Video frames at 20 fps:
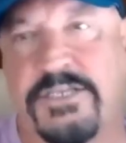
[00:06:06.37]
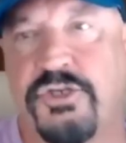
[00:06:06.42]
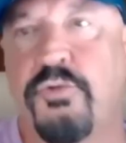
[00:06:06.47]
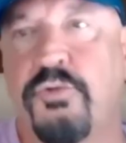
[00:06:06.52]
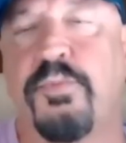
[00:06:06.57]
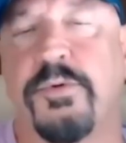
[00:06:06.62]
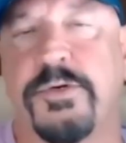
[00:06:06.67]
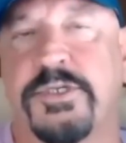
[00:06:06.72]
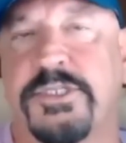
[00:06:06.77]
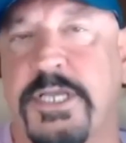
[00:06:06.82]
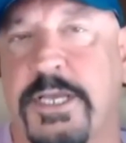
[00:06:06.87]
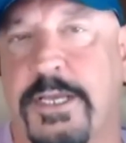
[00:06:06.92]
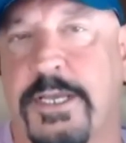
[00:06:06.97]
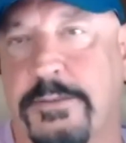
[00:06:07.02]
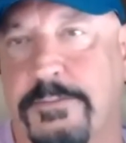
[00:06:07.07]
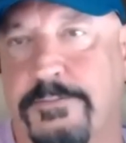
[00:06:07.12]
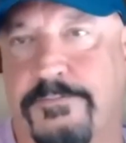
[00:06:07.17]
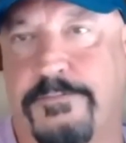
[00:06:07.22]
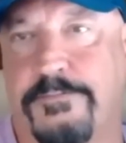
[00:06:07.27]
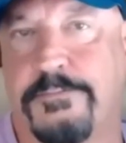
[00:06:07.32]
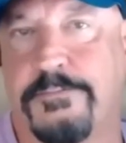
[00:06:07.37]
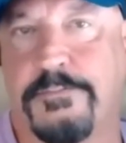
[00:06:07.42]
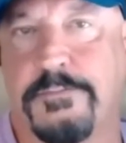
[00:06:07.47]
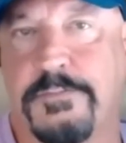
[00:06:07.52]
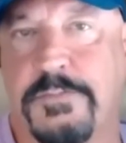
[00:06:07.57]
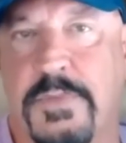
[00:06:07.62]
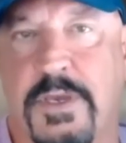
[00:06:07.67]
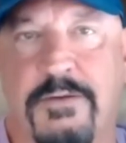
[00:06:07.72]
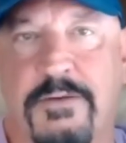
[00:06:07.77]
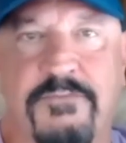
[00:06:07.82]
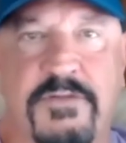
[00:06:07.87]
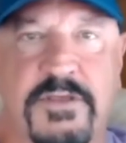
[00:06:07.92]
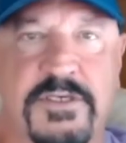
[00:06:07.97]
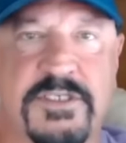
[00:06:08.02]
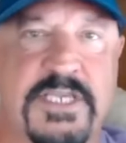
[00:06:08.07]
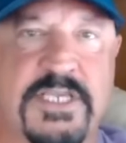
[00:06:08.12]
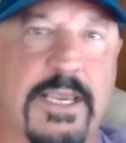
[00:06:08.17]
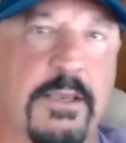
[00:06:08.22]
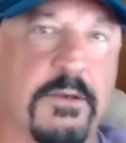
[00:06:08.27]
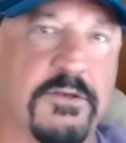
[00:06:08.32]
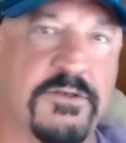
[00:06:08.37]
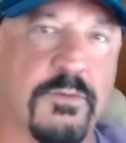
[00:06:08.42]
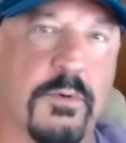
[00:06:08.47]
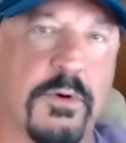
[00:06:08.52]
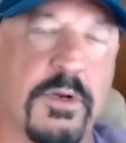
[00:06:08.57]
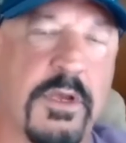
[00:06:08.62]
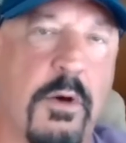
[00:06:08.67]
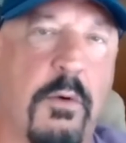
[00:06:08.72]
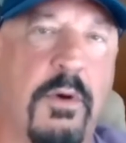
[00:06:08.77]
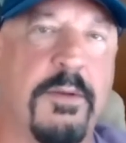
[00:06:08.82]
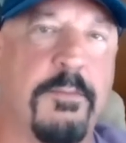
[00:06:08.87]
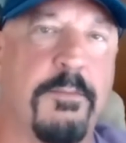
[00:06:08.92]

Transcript: 2% of the sales were going